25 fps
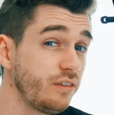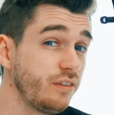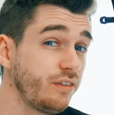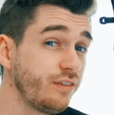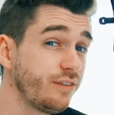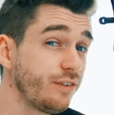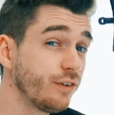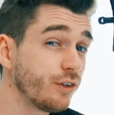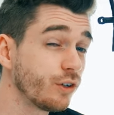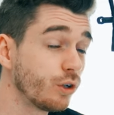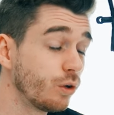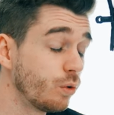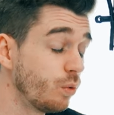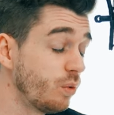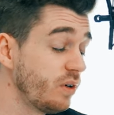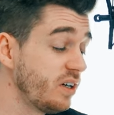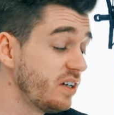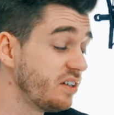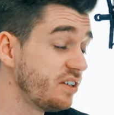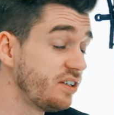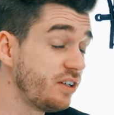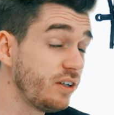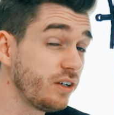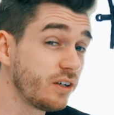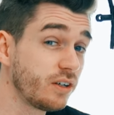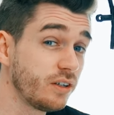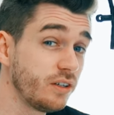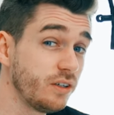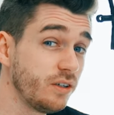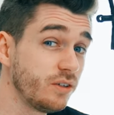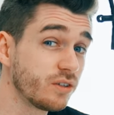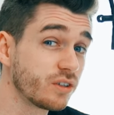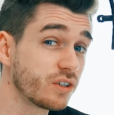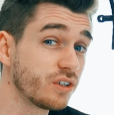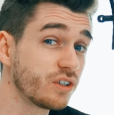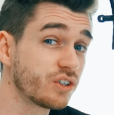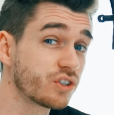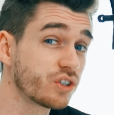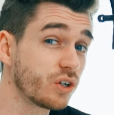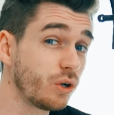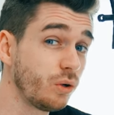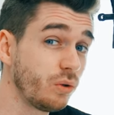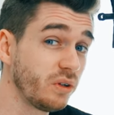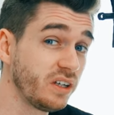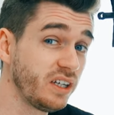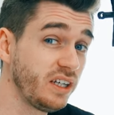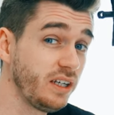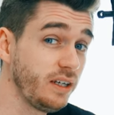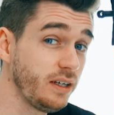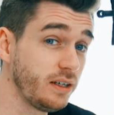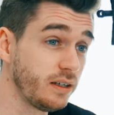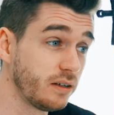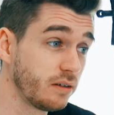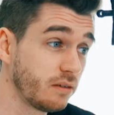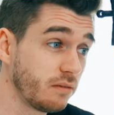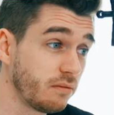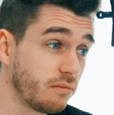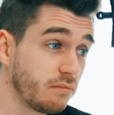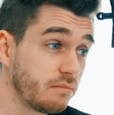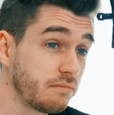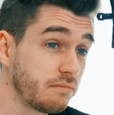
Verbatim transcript: if you're a whiz, you can use control E